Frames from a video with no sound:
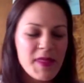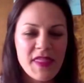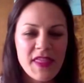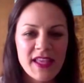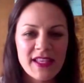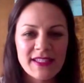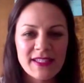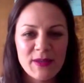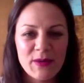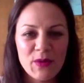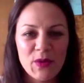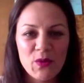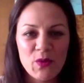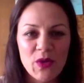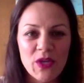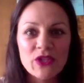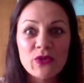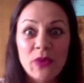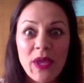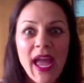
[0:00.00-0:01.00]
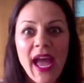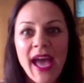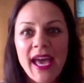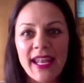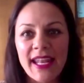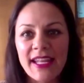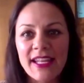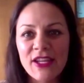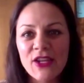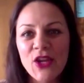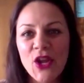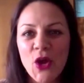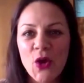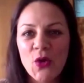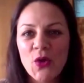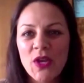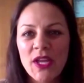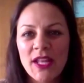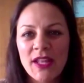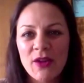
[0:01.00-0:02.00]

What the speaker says: things that we wish we had it, you know,